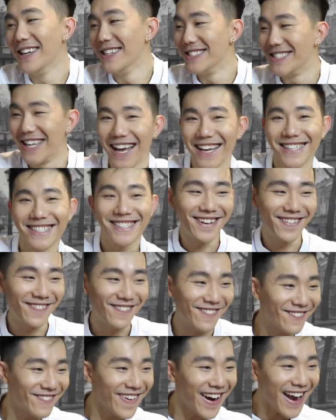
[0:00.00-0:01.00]

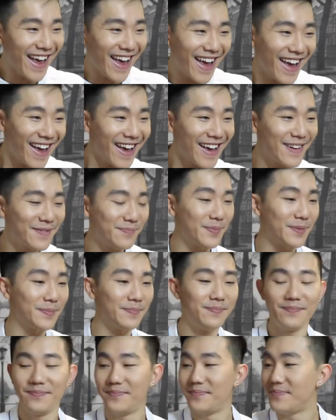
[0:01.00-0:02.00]
Desiree.
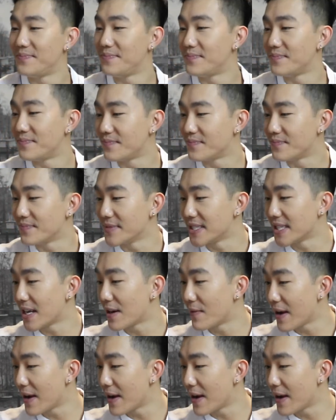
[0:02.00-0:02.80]
Is that a